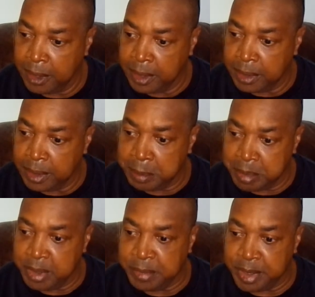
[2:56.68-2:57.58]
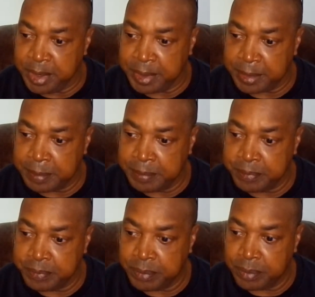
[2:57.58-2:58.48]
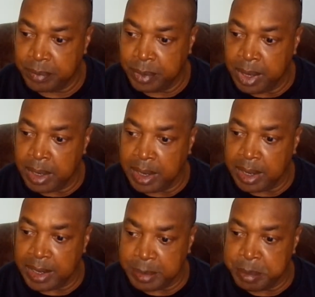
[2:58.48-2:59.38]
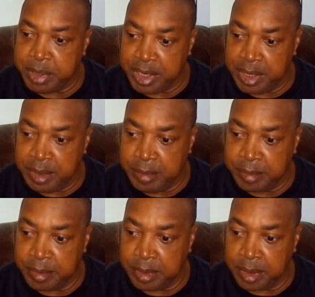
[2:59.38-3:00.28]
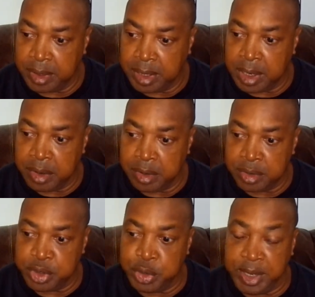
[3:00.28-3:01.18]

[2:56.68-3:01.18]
they believe that Adam and Eve truly